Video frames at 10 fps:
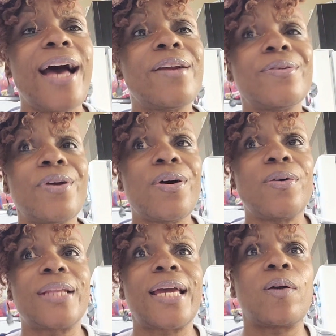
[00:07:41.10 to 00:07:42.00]
don't
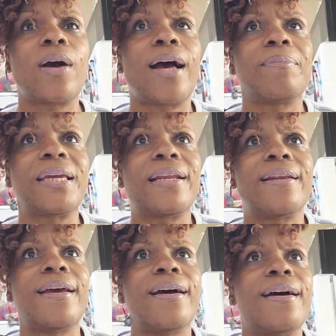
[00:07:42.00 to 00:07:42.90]

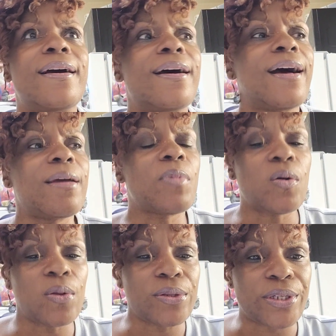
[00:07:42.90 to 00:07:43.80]
know. I'm
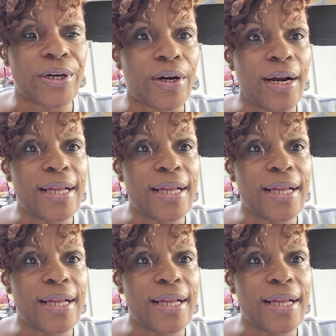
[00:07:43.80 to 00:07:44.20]
older,